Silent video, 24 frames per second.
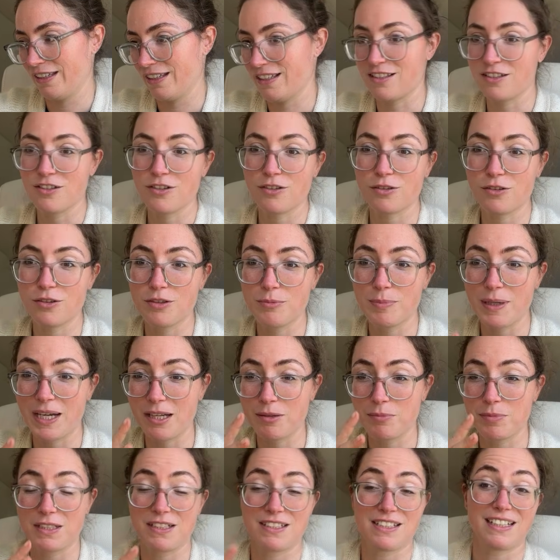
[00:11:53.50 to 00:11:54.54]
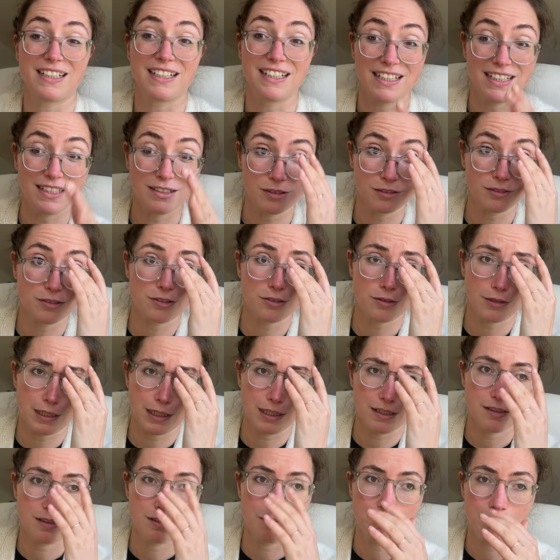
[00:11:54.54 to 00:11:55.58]
it's not too bad because I can knit on the
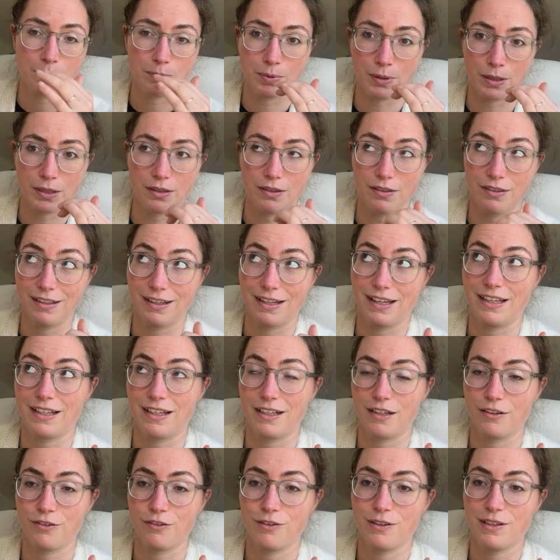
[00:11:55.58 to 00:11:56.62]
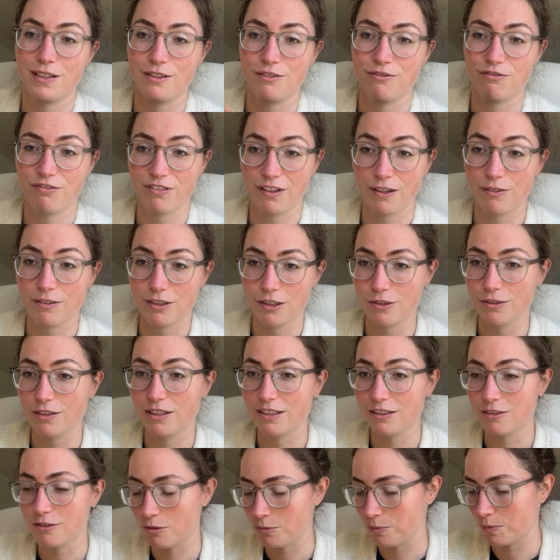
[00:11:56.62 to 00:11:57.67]
train, but I have to leave very
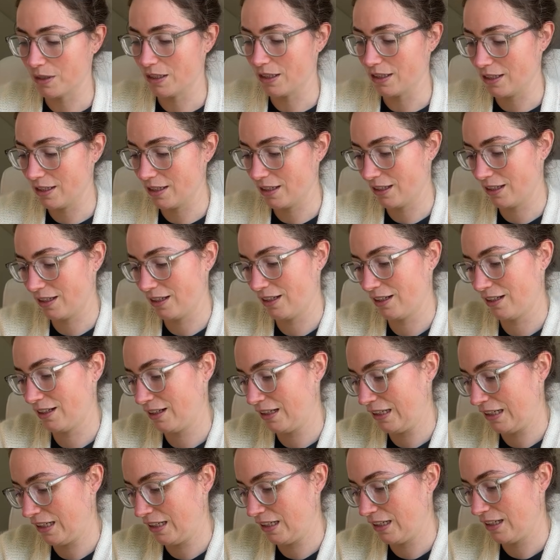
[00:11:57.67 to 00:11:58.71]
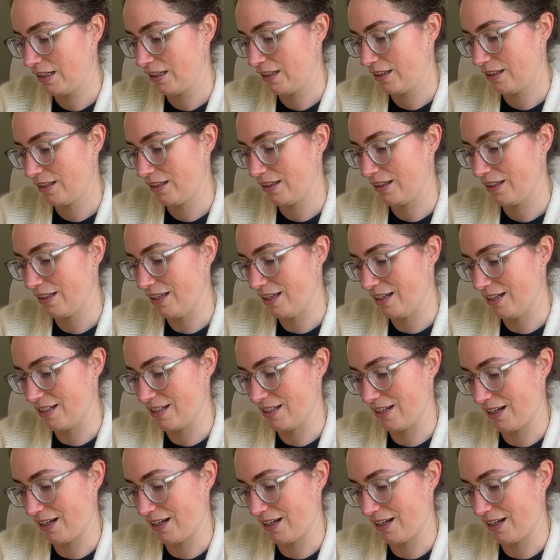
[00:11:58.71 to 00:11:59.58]
early to be in